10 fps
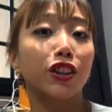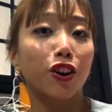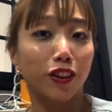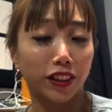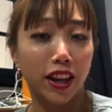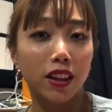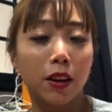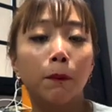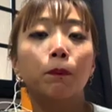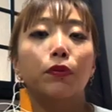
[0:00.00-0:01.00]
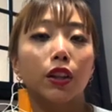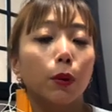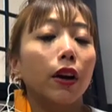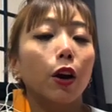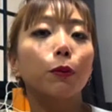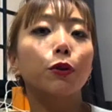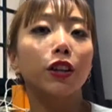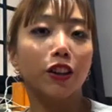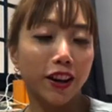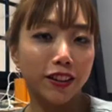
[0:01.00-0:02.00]
content that will help you in
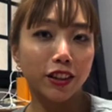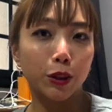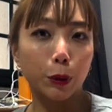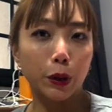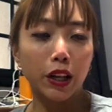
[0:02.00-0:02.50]
your SEO.